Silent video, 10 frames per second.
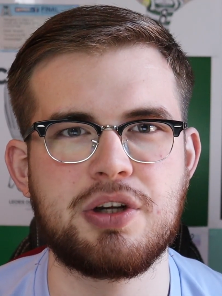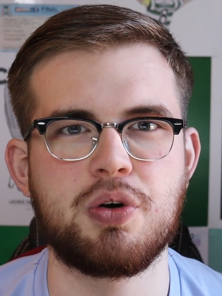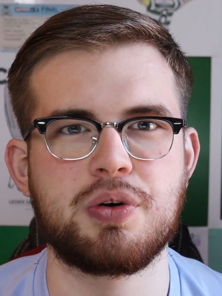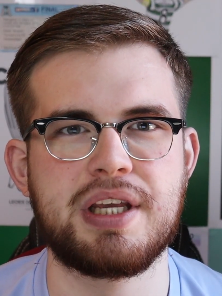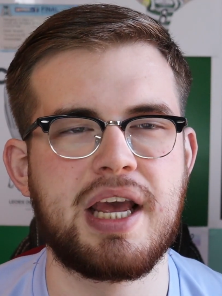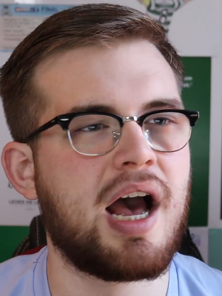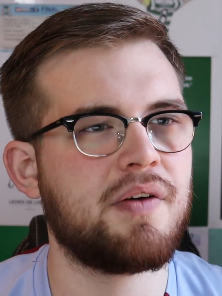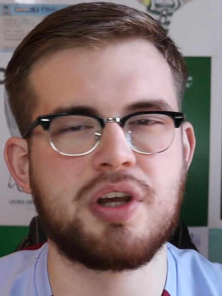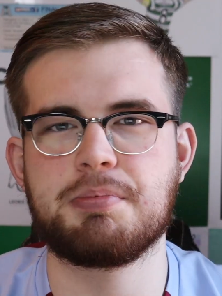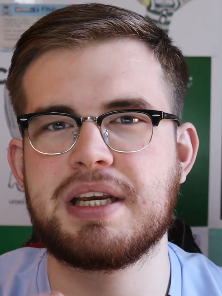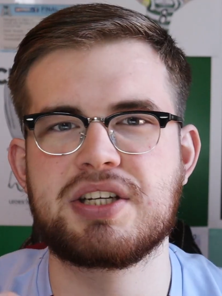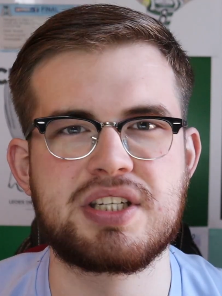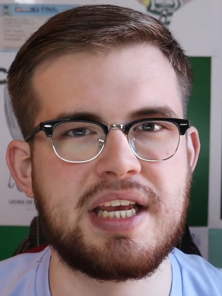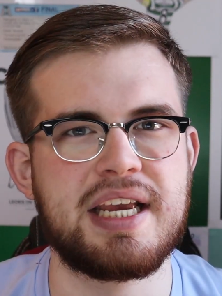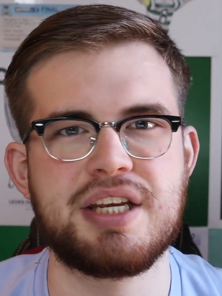You know, you have your
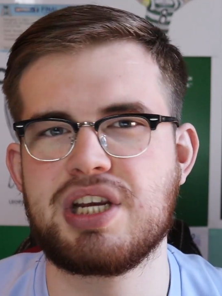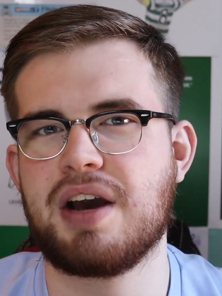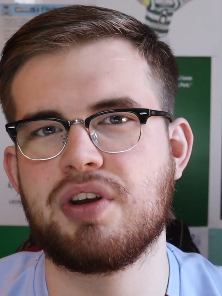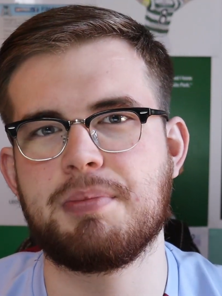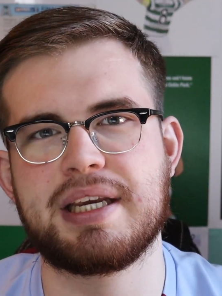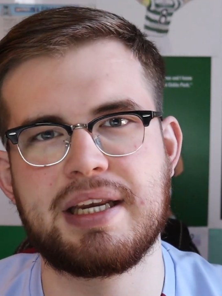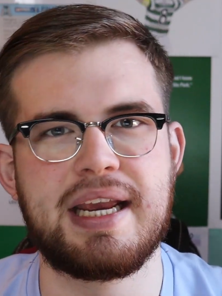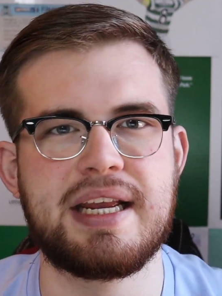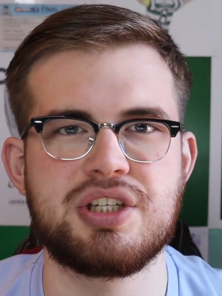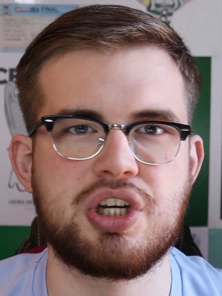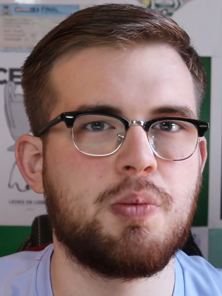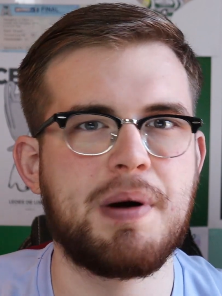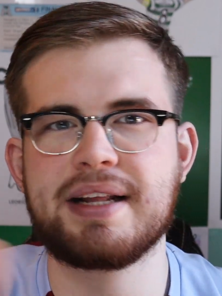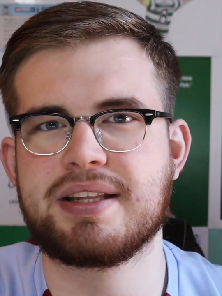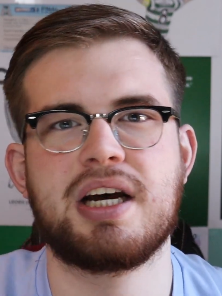McStays, you have your McGrange, you go
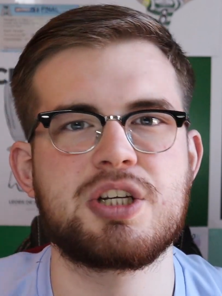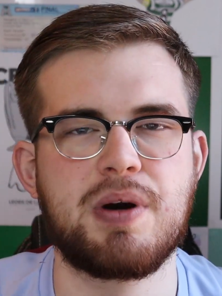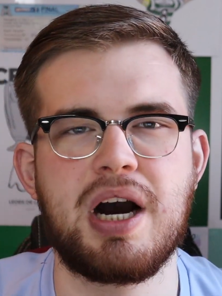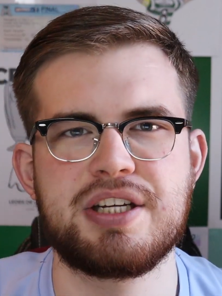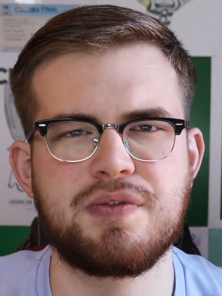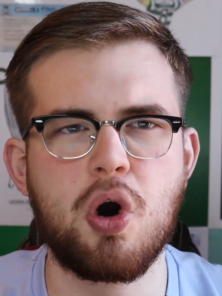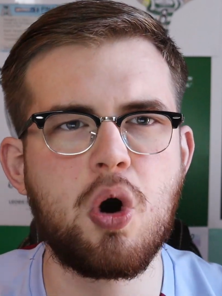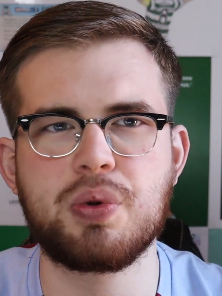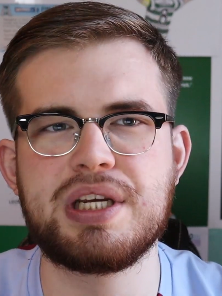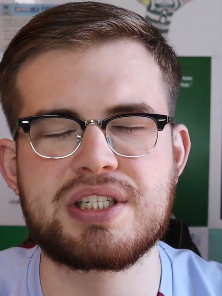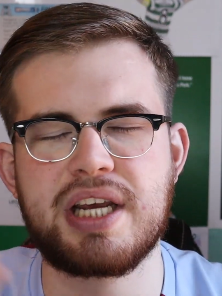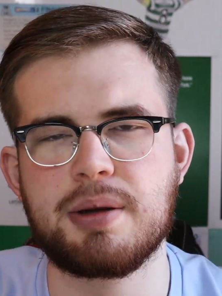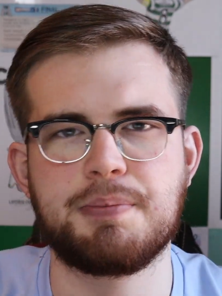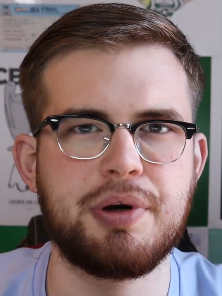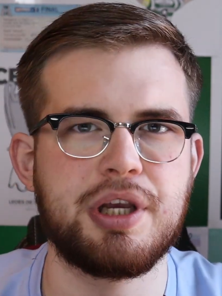back to the Lisbon Lions, you've got all these
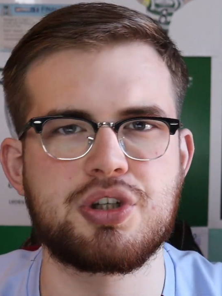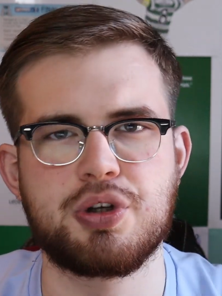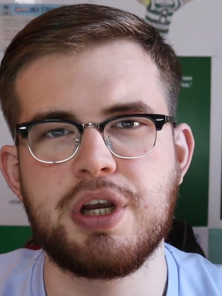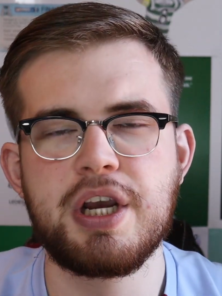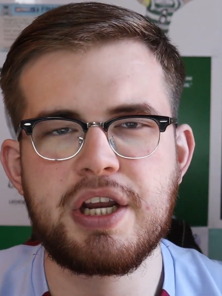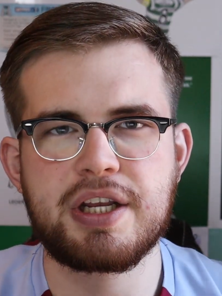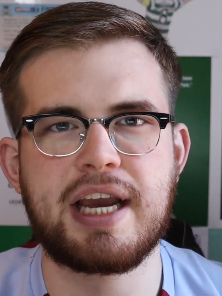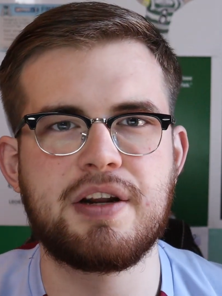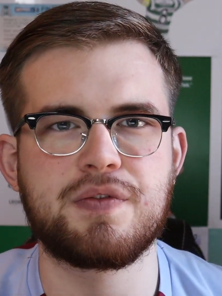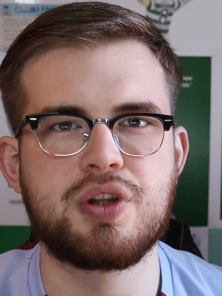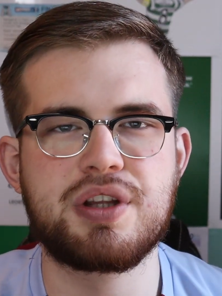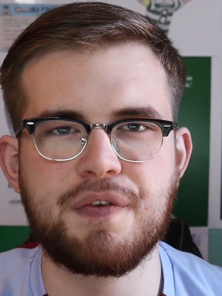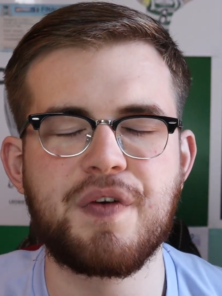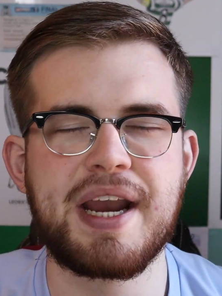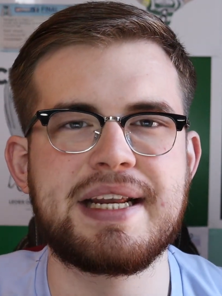certain players who kind of
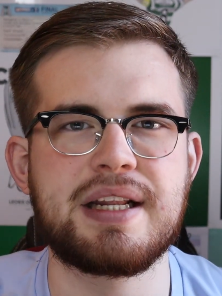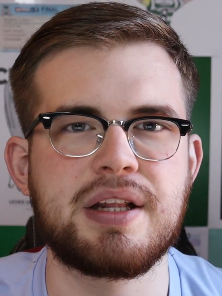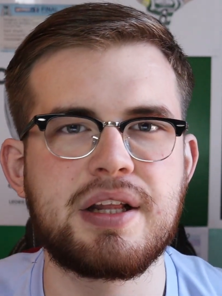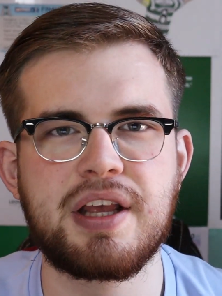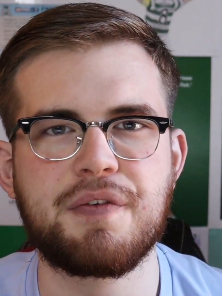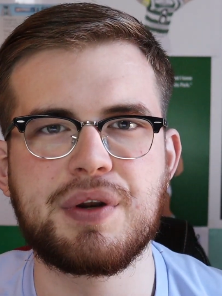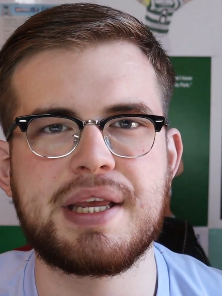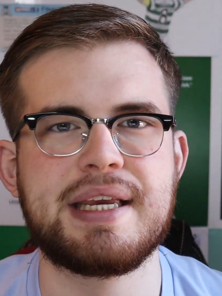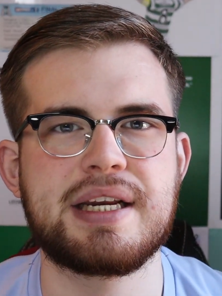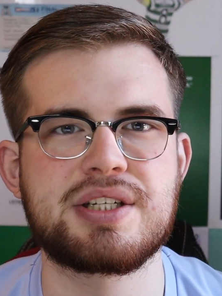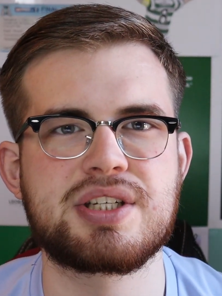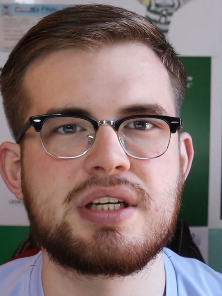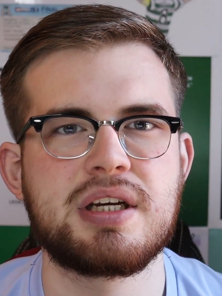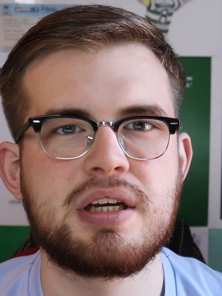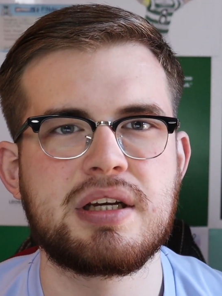define different eras.
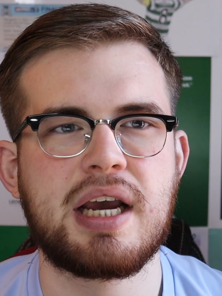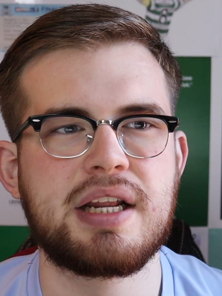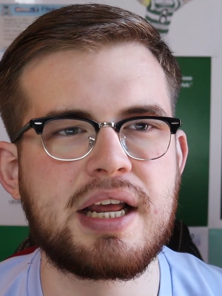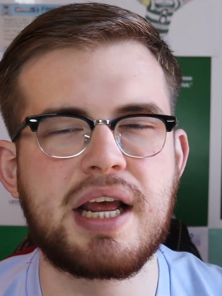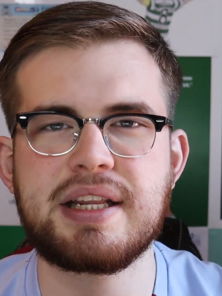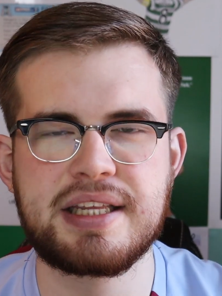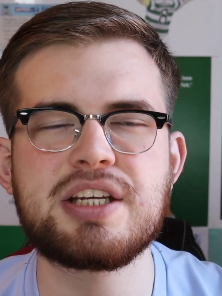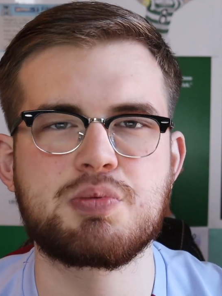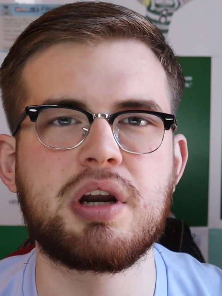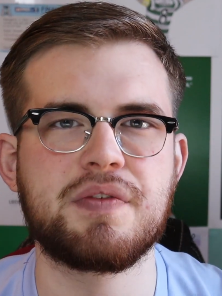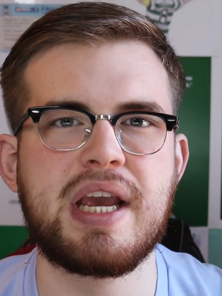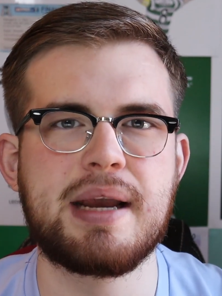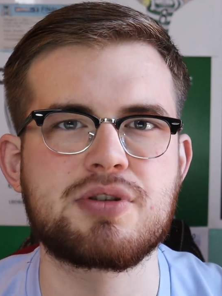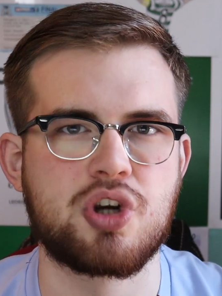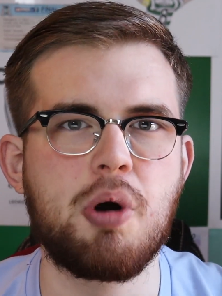And he's one of
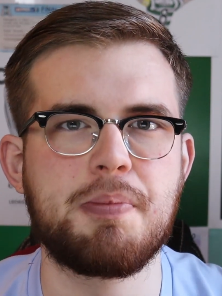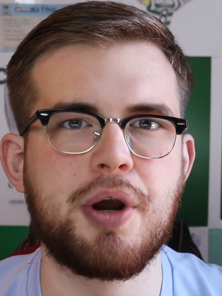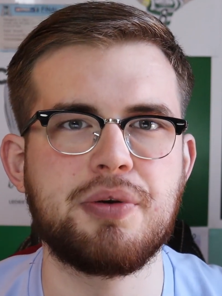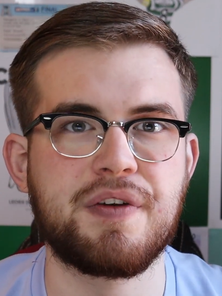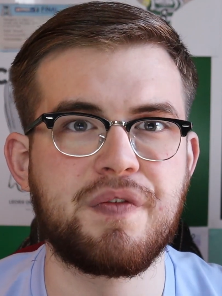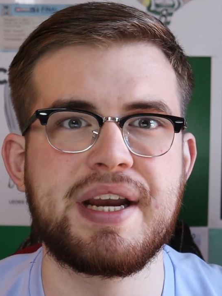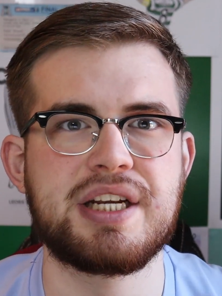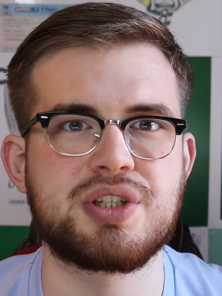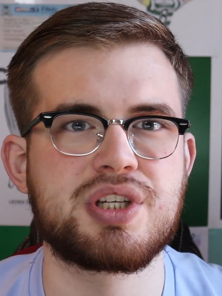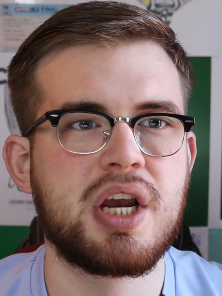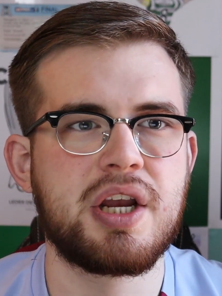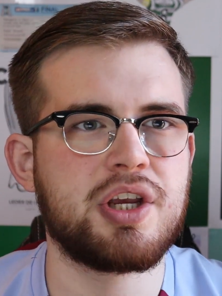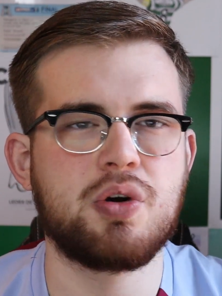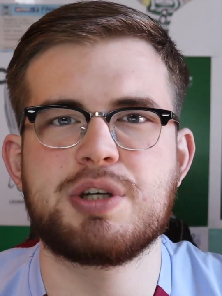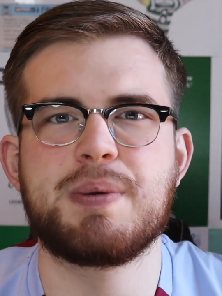them. Scott Brown defines,
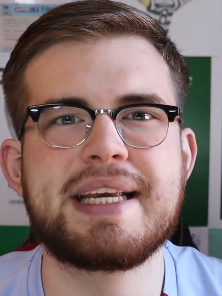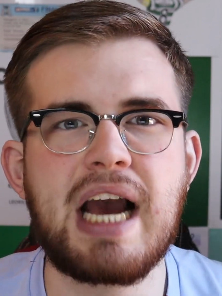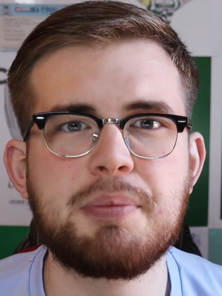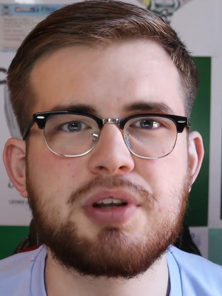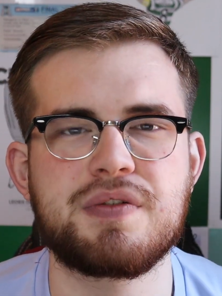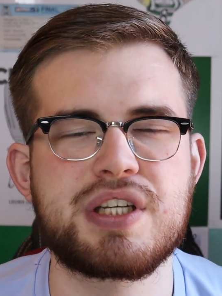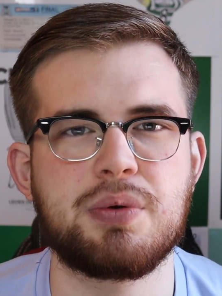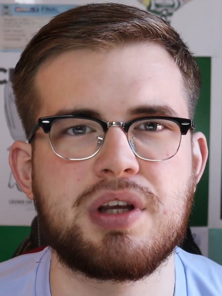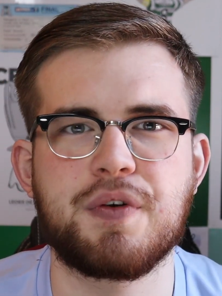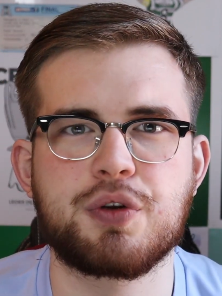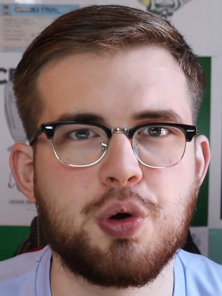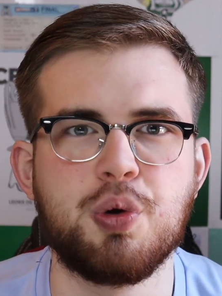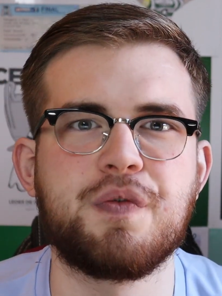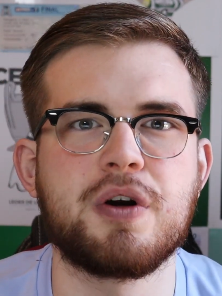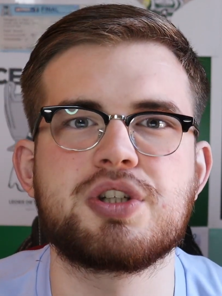you know, he's been captain of Celtic for
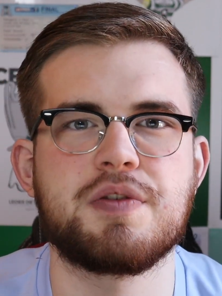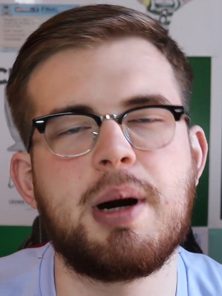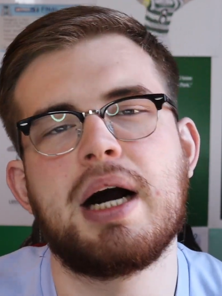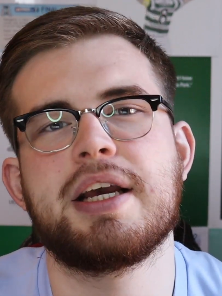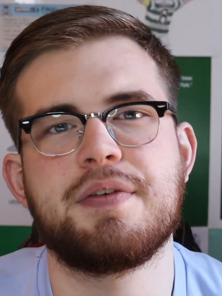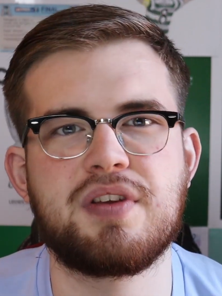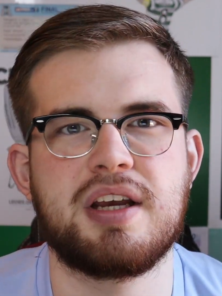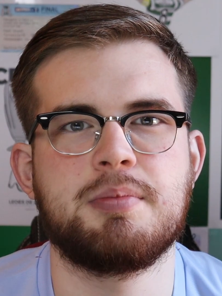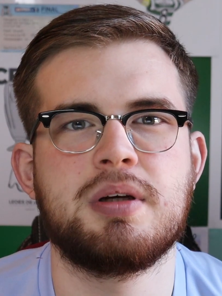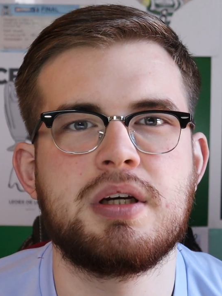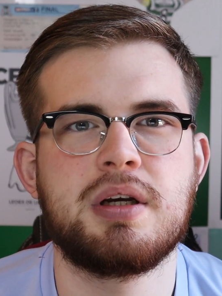2/3 of my lifetime.